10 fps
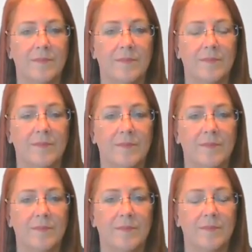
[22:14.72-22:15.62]

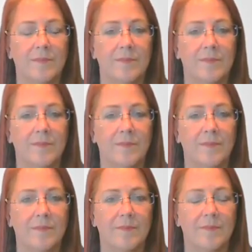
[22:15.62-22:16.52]

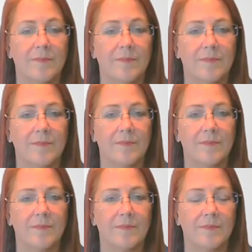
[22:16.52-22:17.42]

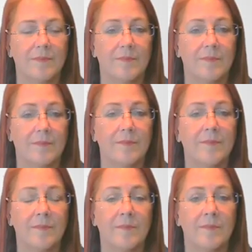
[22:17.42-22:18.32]

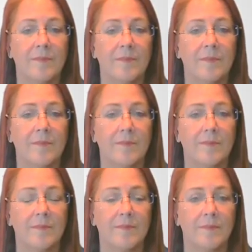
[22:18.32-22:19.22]

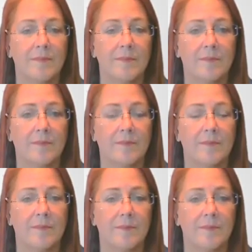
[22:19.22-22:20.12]

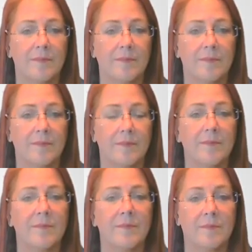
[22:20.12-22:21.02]

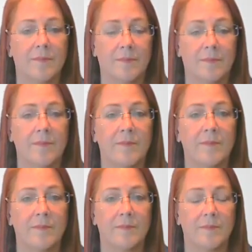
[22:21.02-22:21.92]

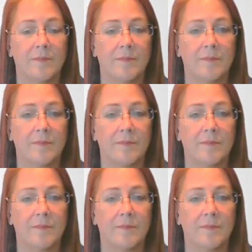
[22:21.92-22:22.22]
[no speech]